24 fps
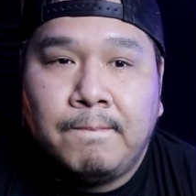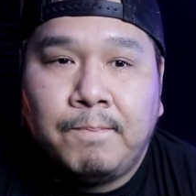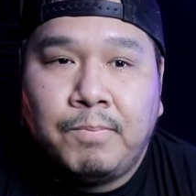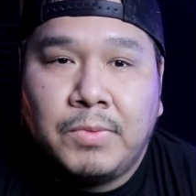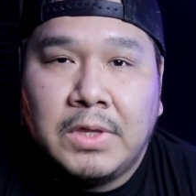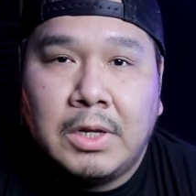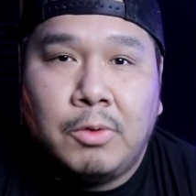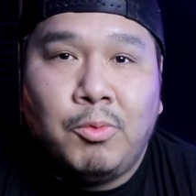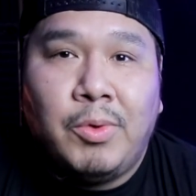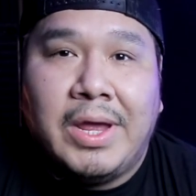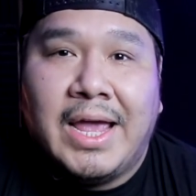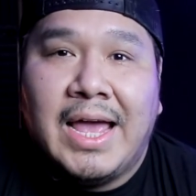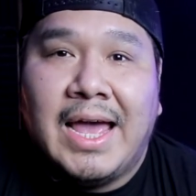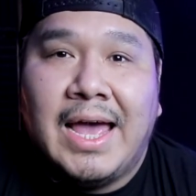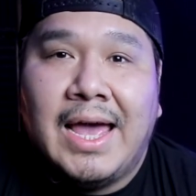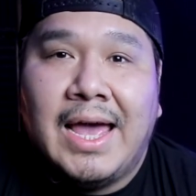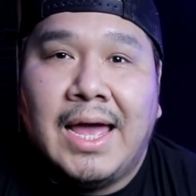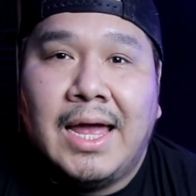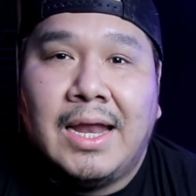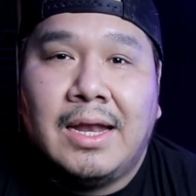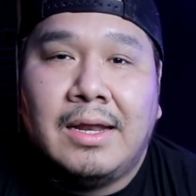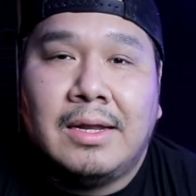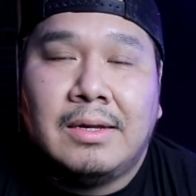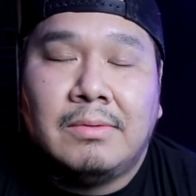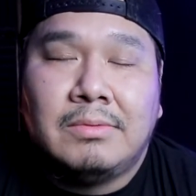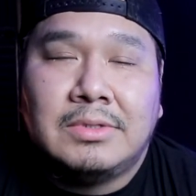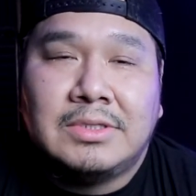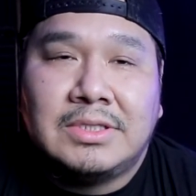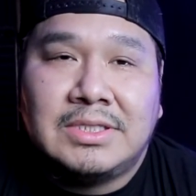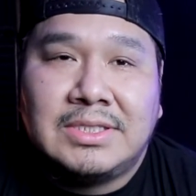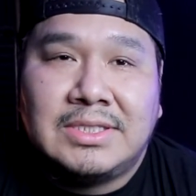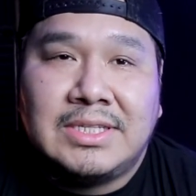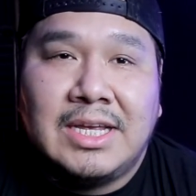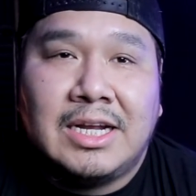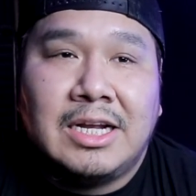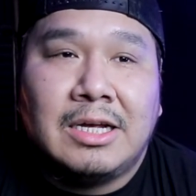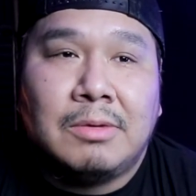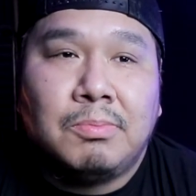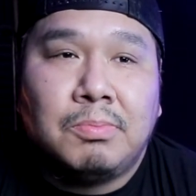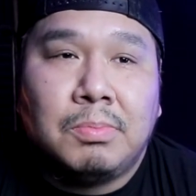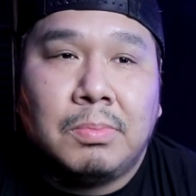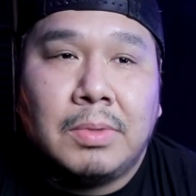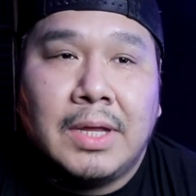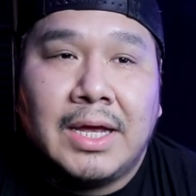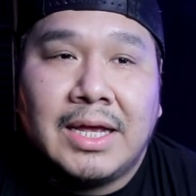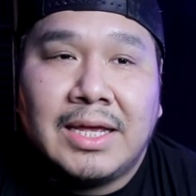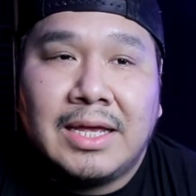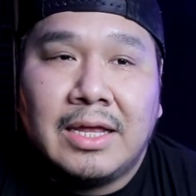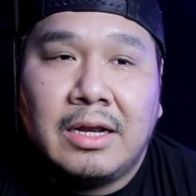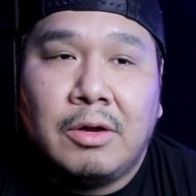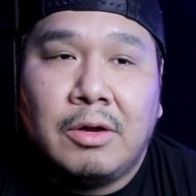Then we had it set up like an